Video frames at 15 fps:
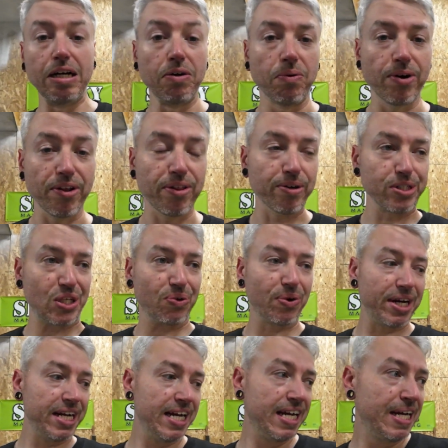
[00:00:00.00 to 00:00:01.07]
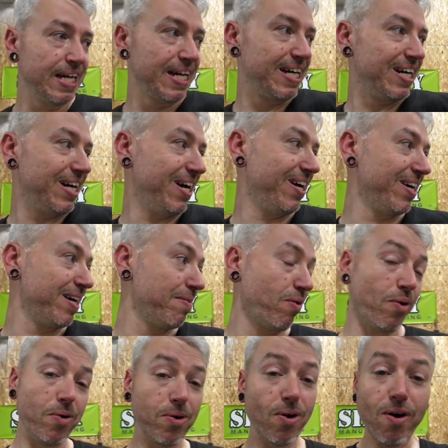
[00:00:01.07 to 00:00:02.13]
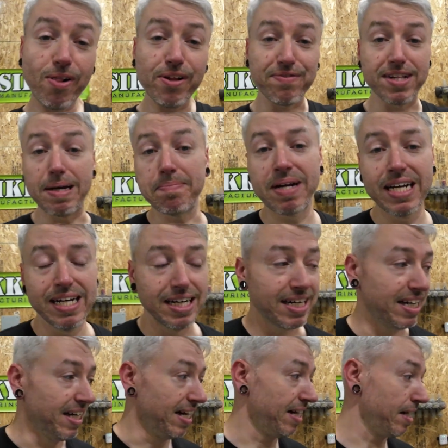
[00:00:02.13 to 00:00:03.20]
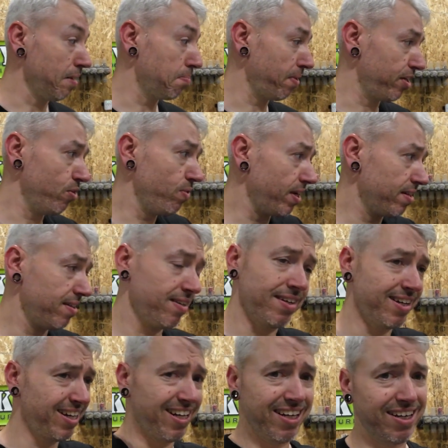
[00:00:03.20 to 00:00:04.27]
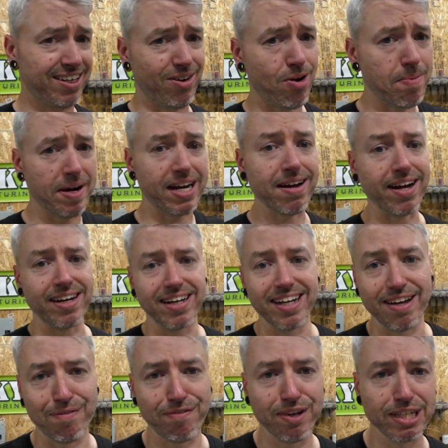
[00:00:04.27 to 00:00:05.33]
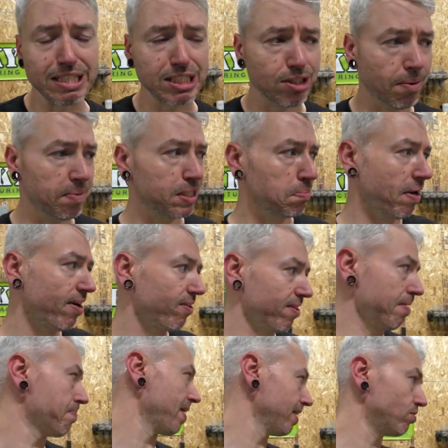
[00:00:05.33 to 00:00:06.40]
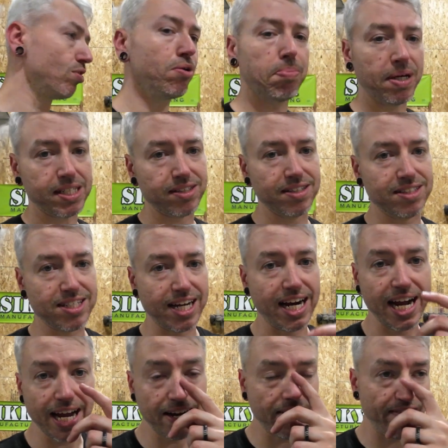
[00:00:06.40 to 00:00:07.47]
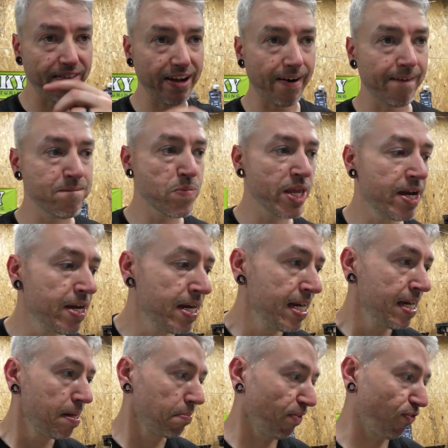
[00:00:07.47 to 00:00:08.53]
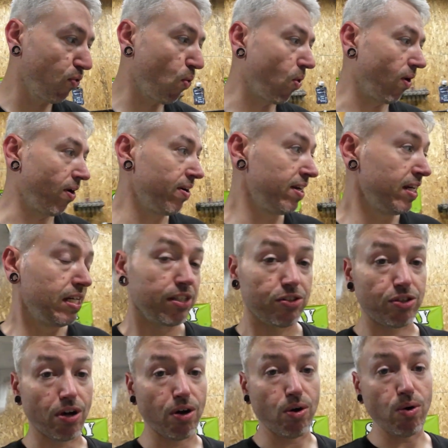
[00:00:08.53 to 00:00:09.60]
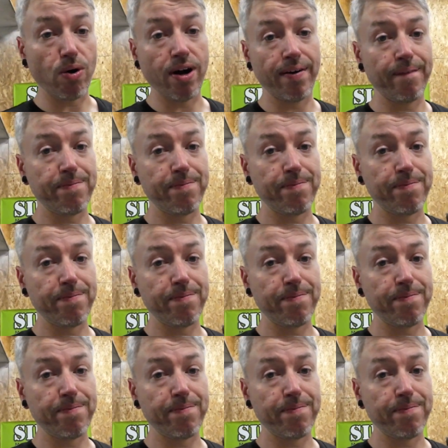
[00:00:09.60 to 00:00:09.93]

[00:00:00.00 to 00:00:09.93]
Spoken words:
One of those three, or all of them. But you can, oh my God, it feels so much better than my 2 pistons that I had on there before. So